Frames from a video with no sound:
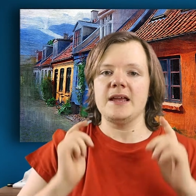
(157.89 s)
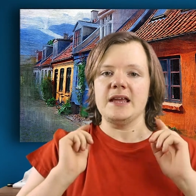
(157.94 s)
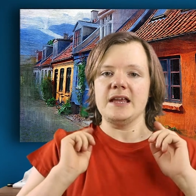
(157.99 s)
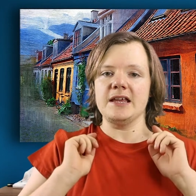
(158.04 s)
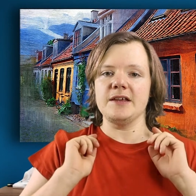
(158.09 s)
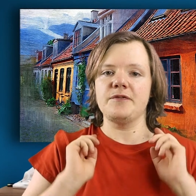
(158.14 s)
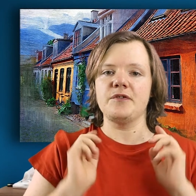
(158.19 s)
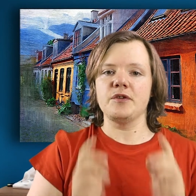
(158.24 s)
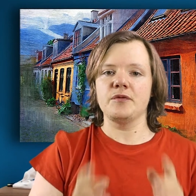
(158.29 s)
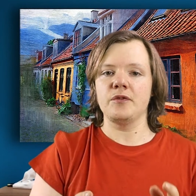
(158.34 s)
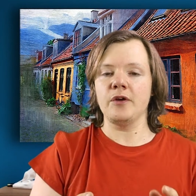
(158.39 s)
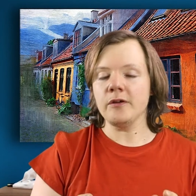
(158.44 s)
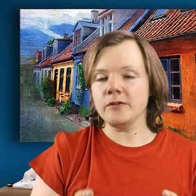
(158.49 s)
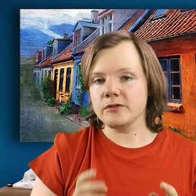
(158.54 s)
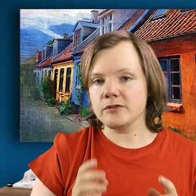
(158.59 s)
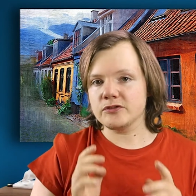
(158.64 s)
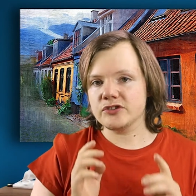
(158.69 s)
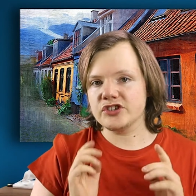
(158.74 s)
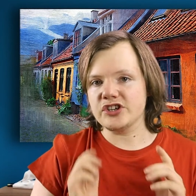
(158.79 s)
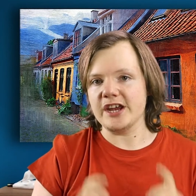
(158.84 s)
If you want
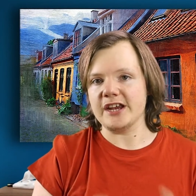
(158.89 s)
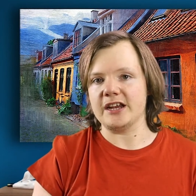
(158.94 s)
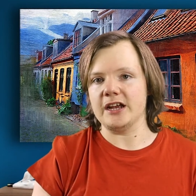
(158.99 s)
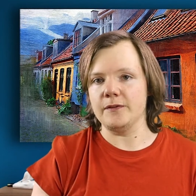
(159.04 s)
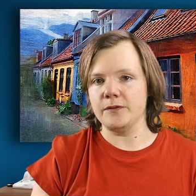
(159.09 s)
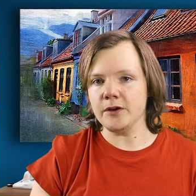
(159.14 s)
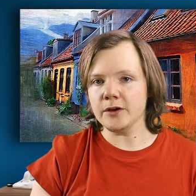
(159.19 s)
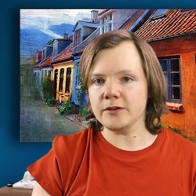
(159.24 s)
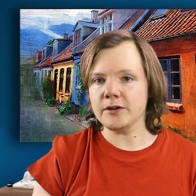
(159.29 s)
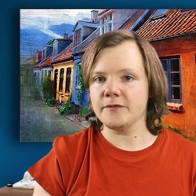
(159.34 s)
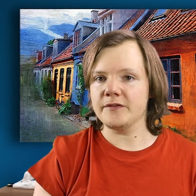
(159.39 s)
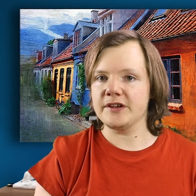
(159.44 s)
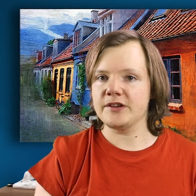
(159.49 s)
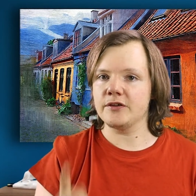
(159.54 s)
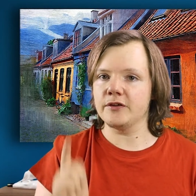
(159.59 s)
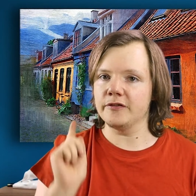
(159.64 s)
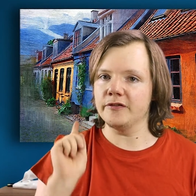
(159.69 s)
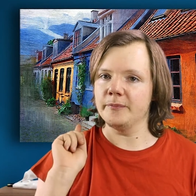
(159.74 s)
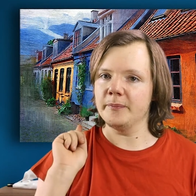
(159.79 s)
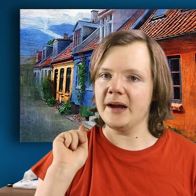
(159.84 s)
to check another
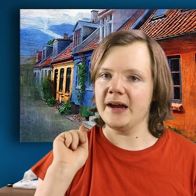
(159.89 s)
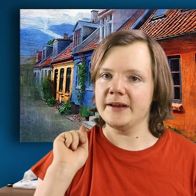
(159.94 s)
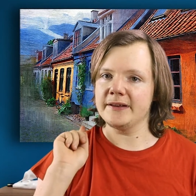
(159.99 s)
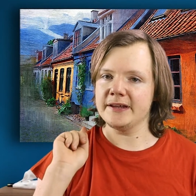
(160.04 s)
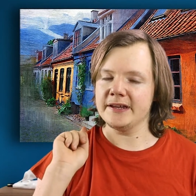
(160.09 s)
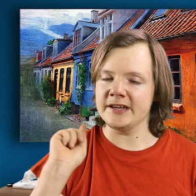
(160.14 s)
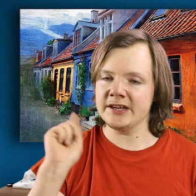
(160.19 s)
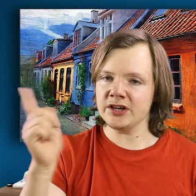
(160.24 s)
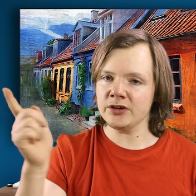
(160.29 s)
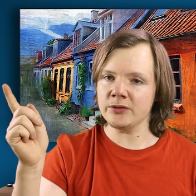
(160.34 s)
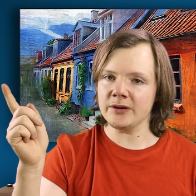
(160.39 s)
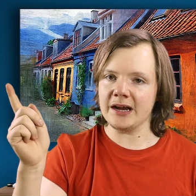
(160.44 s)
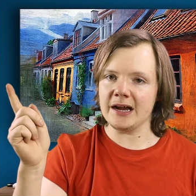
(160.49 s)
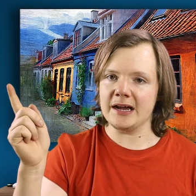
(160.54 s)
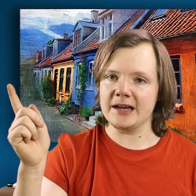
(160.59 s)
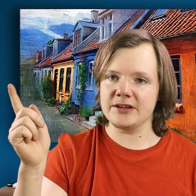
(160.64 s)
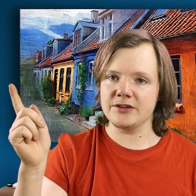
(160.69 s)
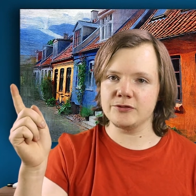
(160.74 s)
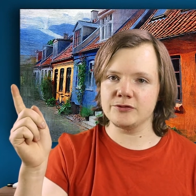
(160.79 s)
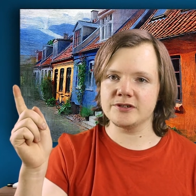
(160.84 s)
video of mine, here
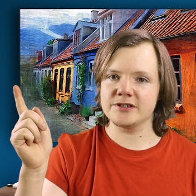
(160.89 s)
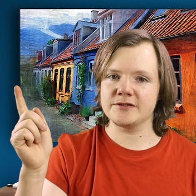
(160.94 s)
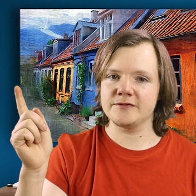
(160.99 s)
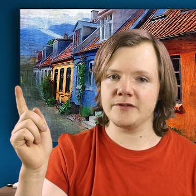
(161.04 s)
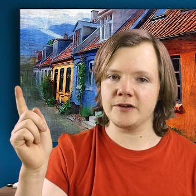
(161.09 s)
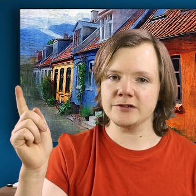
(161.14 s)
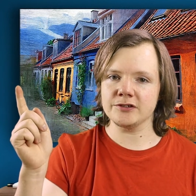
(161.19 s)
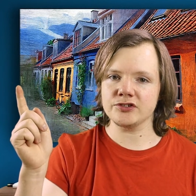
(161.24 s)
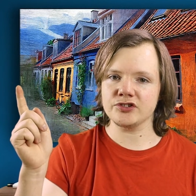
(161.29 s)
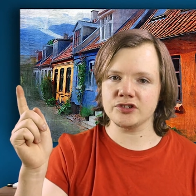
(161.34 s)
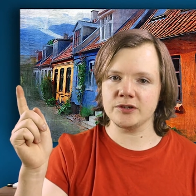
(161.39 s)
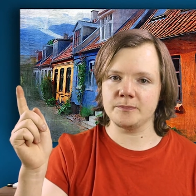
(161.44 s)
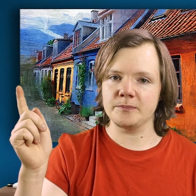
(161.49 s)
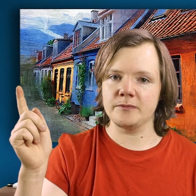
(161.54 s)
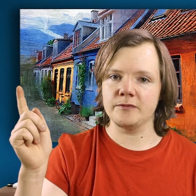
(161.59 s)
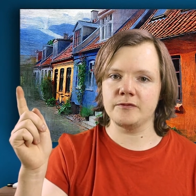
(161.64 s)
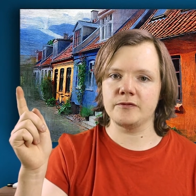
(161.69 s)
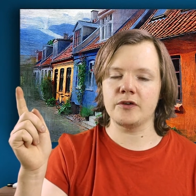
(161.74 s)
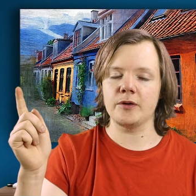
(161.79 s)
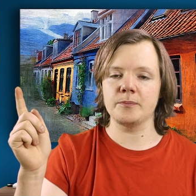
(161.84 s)
I used Photoshop
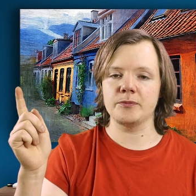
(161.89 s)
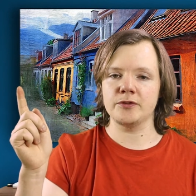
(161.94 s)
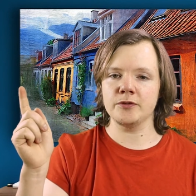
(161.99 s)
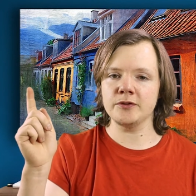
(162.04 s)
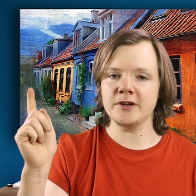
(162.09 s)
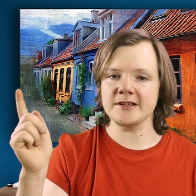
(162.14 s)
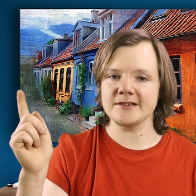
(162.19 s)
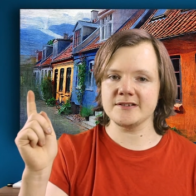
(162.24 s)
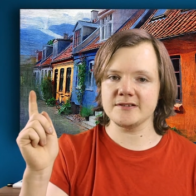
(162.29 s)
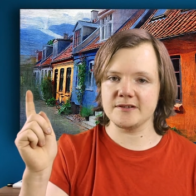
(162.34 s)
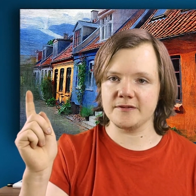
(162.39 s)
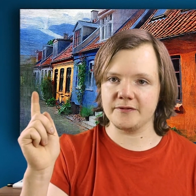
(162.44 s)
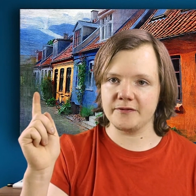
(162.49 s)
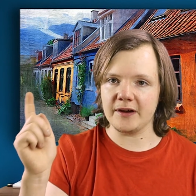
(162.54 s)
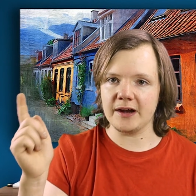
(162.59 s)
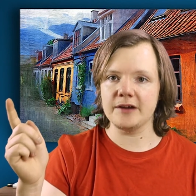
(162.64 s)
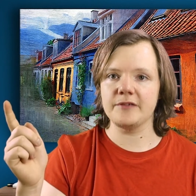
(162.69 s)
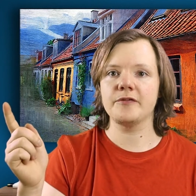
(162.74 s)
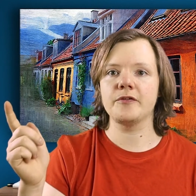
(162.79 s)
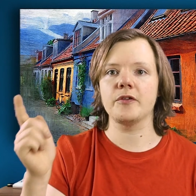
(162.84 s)
from
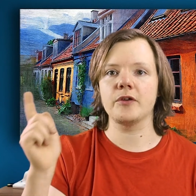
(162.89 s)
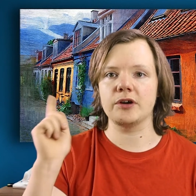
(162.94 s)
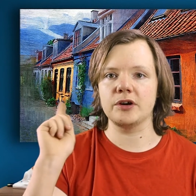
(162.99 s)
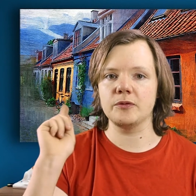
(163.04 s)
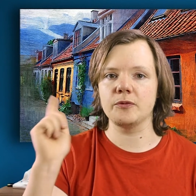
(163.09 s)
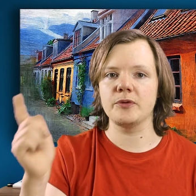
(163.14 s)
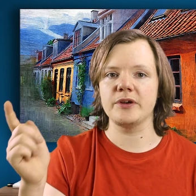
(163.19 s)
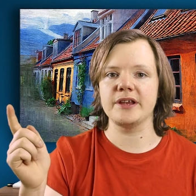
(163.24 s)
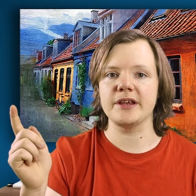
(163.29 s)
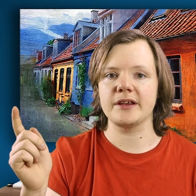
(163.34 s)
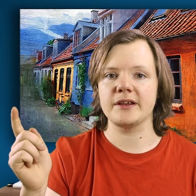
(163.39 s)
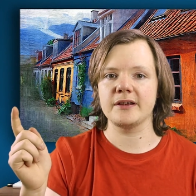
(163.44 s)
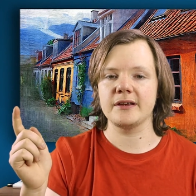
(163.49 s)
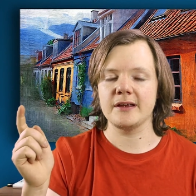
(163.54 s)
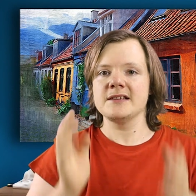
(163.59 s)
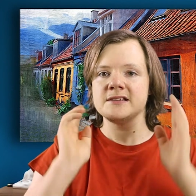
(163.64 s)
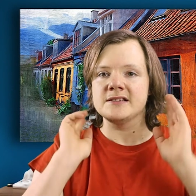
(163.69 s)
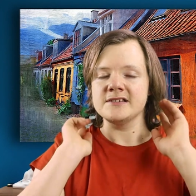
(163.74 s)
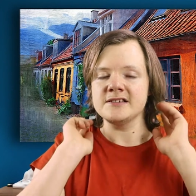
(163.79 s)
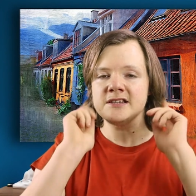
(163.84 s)
2005 for a week.
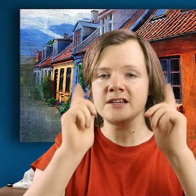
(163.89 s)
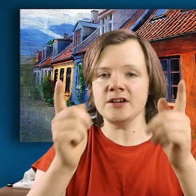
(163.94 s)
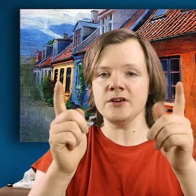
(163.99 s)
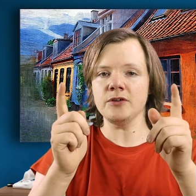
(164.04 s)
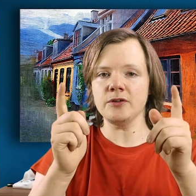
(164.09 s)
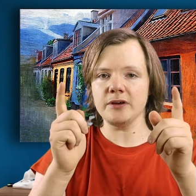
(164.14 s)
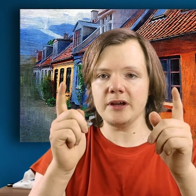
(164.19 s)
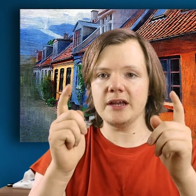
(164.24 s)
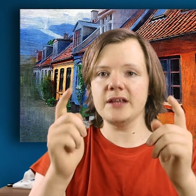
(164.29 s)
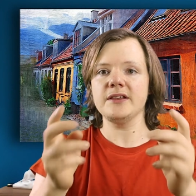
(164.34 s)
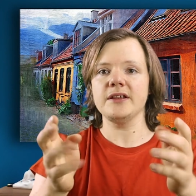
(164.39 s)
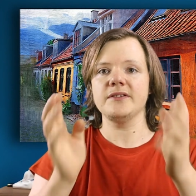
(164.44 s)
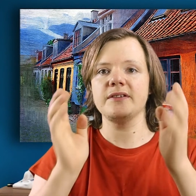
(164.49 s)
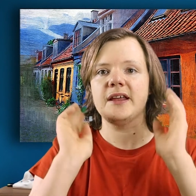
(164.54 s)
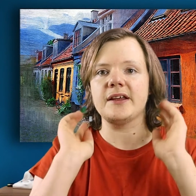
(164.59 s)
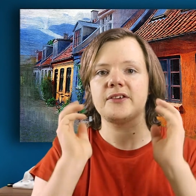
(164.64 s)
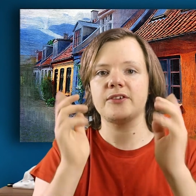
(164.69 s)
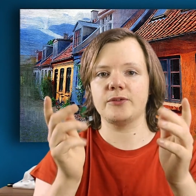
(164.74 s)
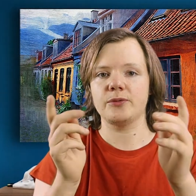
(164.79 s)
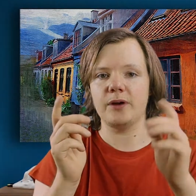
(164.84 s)
See you in the
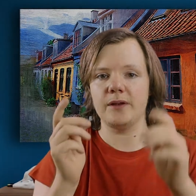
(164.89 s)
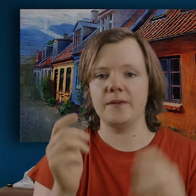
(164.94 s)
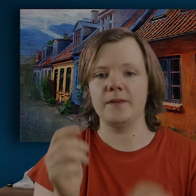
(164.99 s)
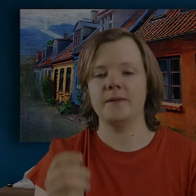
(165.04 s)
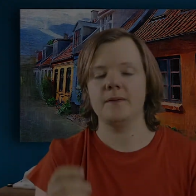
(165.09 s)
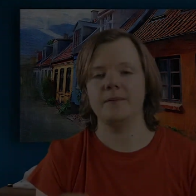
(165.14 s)
next one.